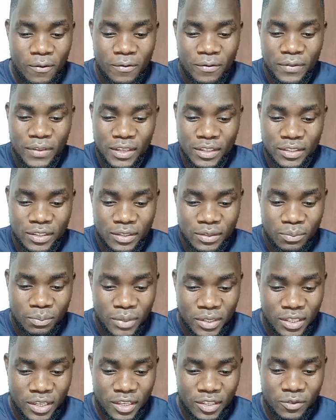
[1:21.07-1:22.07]
of this
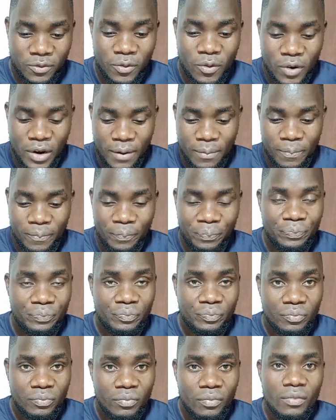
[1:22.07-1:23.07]
business forum,
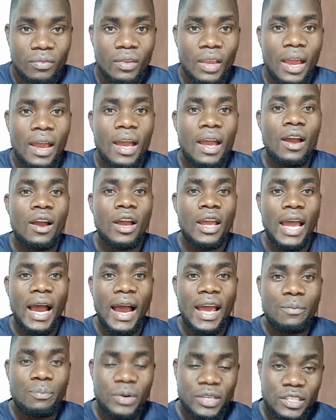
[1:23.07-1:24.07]

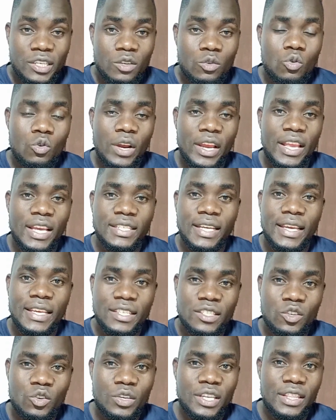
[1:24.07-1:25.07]
and President Uhuru Kenyatta
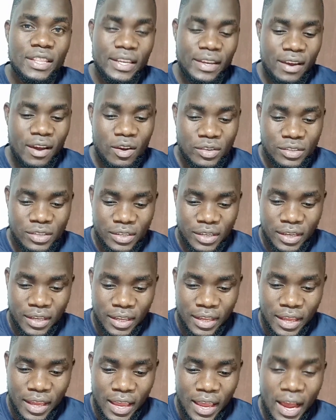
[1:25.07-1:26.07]
is not in the country.
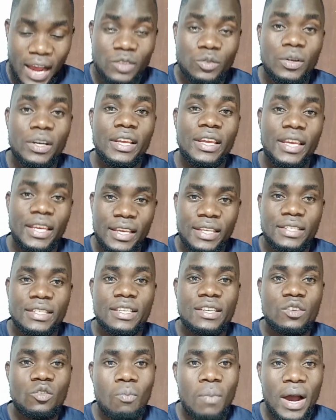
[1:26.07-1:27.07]
Actually, he is
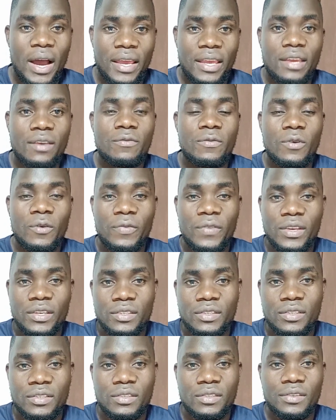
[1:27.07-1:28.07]
in Dubai for
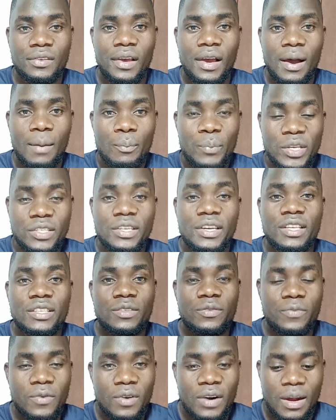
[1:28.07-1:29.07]
this
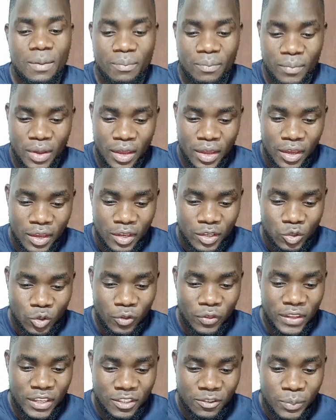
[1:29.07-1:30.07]
business forum.
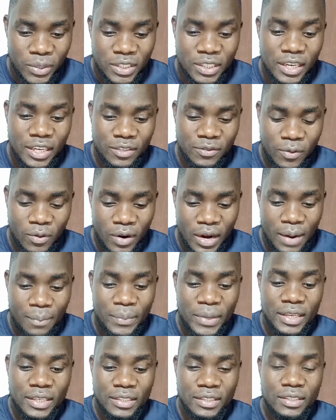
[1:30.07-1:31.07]
So this business
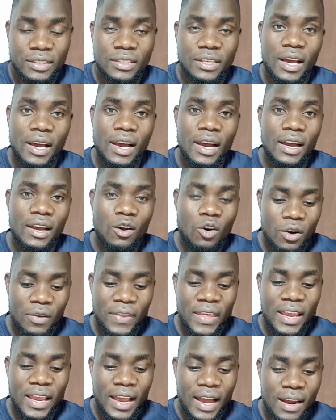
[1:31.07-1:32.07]
forum is
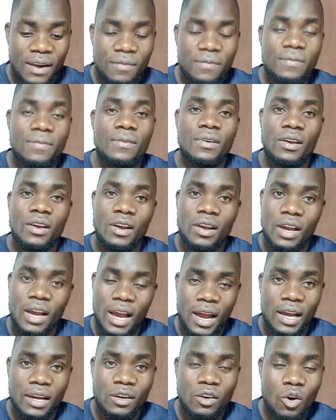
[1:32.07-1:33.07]
called the Gulf
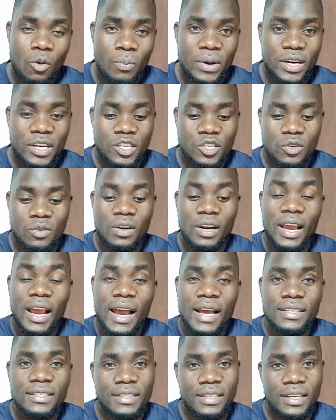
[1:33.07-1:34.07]
Cooperation
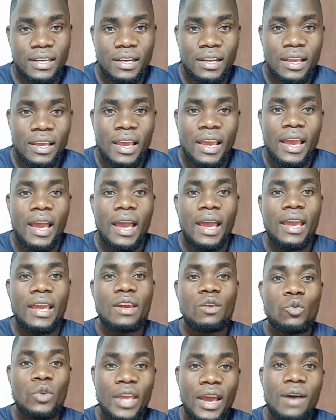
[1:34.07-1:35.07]
Council,
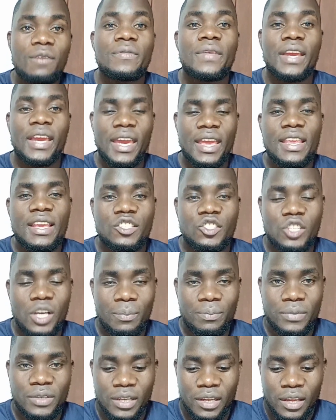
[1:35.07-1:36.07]
and we have the Kenyan
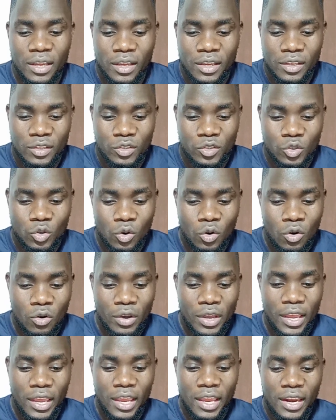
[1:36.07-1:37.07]
chapter.
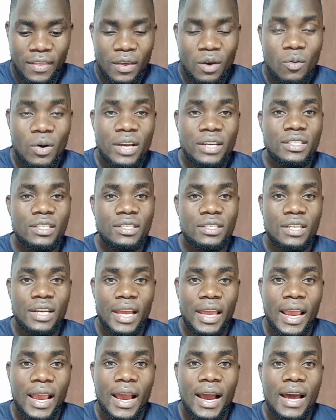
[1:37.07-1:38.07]
So in other words, it's
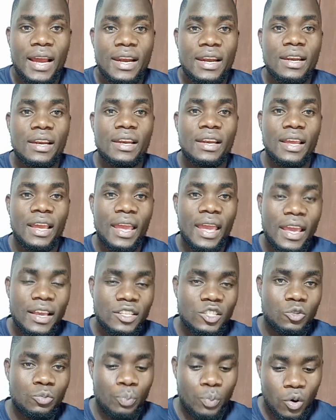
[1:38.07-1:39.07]
like an
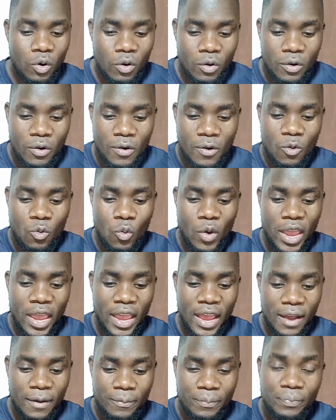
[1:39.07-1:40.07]
expo
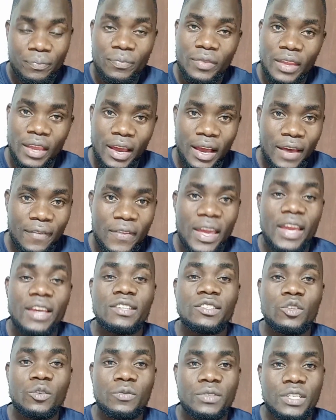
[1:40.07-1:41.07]
where the
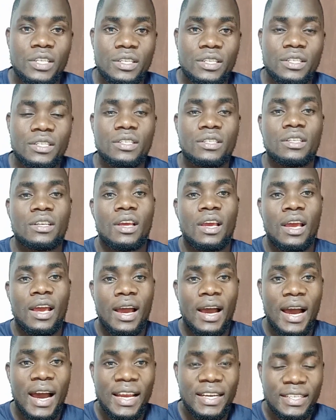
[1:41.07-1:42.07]
heads of states
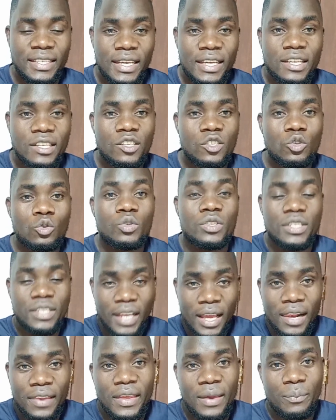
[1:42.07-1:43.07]
take to
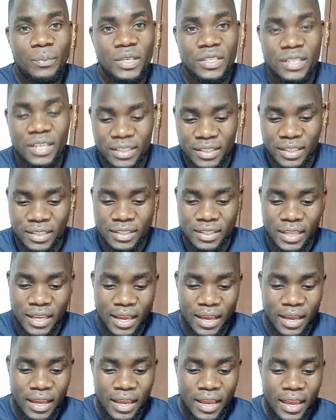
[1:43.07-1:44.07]
sell their businesses
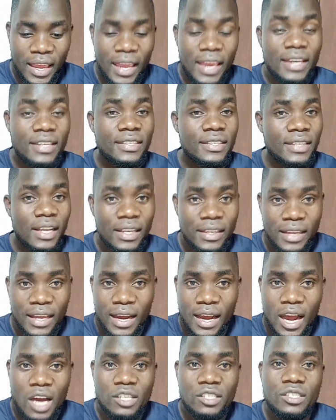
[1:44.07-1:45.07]
there and sell
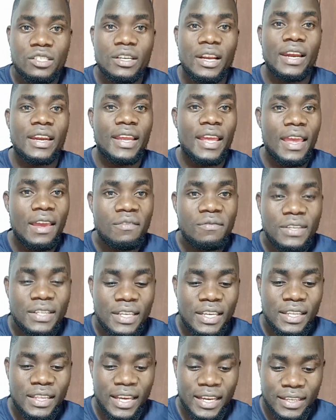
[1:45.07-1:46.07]
their country and
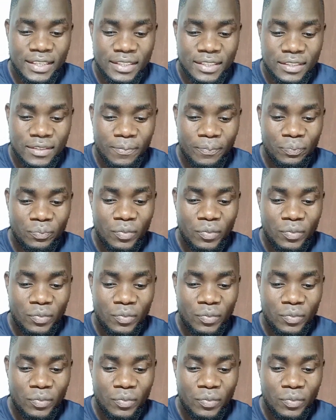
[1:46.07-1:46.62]
everything that is